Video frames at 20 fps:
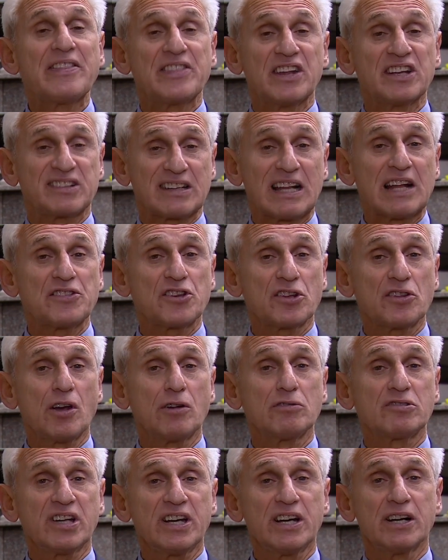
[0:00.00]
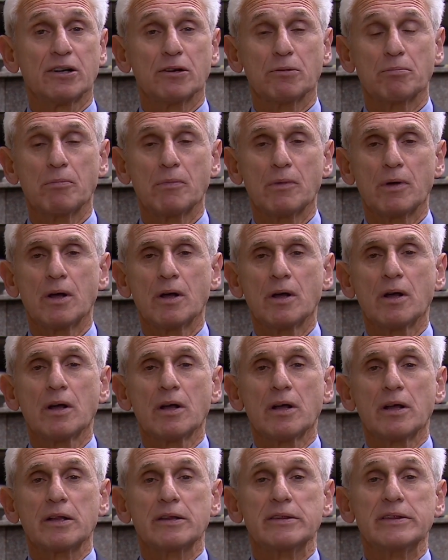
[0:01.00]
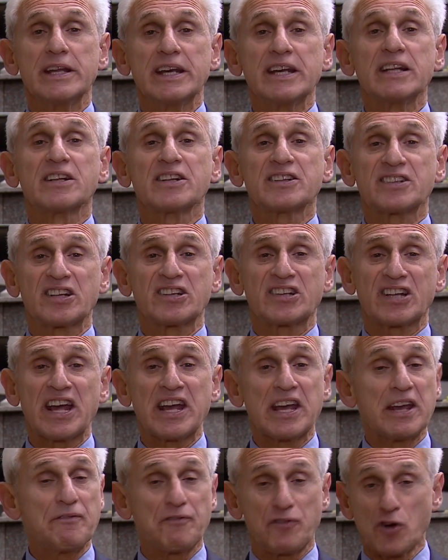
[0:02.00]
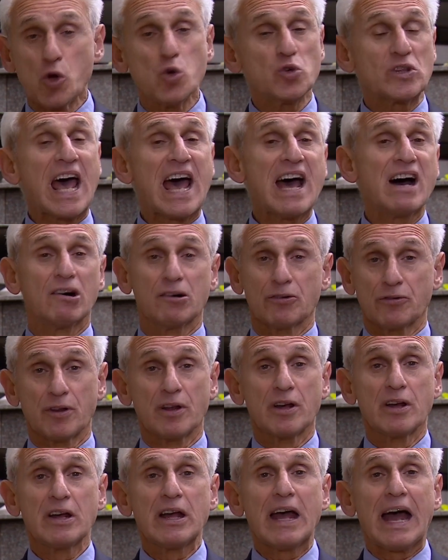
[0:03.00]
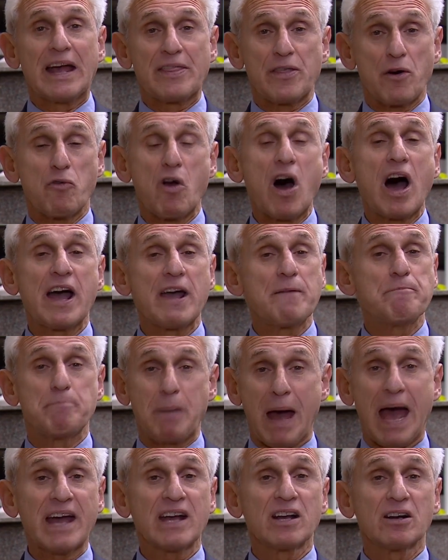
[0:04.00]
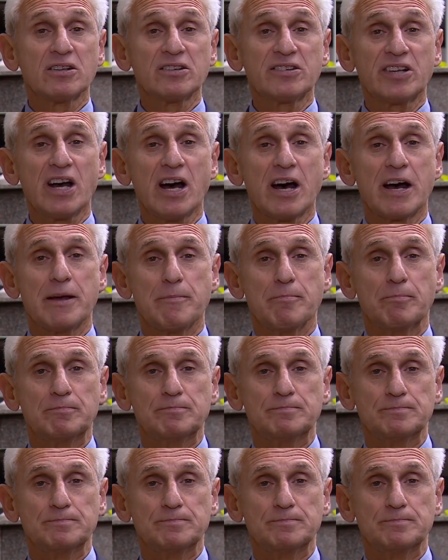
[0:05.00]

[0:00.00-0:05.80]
at this London hotel. Needless to say, he flew down and arrived bang on time.